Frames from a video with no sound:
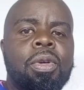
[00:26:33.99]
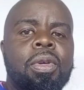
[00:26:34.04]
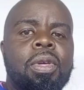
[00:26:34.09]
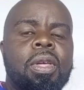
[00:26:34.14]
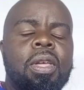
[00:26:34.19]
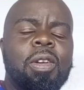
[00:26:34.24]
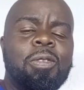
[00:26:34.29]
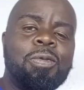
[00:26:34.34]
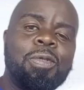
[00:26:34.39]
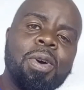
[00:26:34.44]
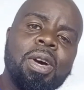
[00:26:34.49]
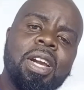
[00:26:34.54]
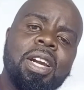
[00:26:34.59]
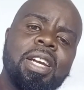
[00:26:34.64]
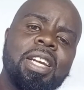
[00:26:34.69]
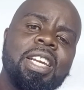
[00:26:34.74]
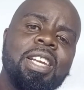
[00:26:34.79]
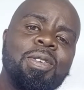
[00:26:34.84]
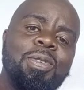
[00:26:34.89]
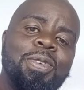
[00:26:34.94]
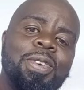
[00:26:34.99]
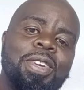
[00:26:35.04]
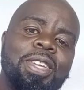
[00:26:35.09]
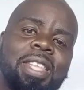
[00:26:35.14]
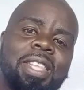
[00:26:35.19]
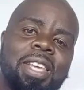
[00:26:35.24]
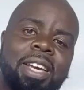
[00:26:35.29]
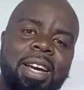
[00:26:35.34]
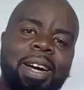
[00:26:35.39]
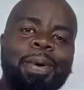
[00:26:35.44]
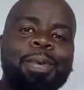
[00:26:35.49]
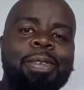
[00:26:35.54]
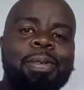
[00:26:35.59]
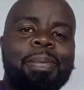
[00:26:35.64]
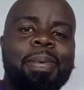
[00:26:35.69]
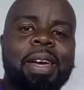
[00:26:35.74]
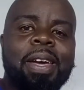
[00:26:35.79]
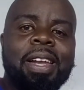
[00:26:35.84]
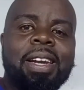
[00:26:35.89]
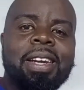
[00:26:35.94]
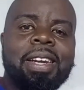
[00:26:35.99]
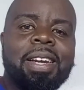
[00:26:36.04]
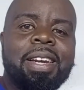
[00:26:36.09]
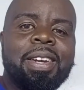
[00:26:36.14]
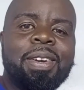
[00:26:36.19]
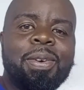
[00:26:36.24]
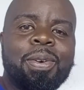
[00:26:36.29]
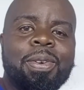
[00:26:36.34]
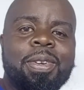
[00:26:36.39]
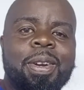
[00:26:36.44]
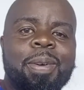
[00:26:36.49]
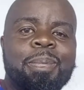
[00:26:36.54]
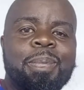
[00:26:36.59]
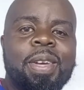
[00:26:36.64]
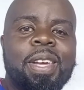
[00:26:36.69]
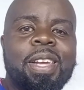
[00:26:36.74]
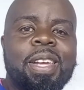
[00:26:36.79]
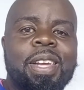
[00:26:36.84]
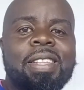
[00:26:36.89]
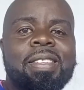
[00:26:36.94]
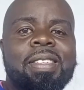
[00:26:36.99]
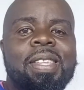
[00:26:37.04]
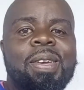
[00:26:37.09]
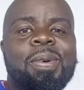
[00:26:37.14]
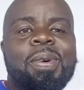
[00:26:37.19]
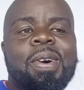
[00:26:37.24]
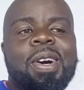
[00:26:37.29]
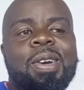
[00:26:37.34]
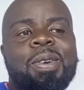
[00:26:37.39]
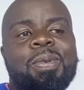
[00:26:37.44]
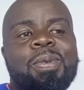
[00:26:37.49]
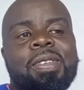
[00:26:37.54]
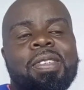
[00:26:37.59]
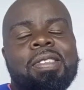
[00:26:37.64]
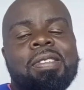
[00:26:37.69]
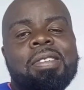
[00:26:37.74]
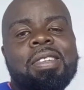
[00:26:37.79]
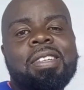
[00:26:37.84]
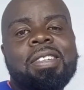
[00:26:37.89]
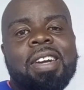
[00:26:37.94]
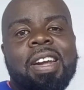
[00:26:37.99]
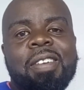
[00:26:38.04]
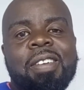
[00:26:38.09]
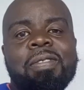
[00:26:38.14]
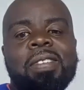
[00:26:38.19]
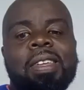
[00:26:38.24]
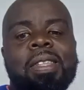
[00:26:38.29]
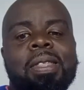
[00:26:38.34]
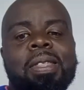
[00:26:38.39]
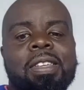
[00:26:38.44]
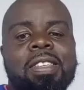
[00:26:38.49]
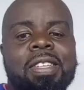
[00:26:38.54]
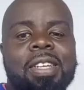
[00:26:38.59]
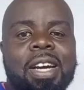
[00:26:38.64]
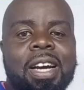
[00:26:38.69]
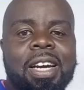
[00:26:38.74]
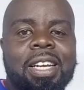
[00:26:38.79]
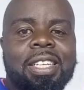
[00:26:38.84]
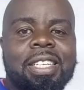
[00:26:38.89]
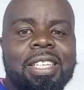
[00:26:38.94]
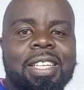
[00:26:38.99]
If you are new in the house, man, Dr. Ben is the one who is driving this car,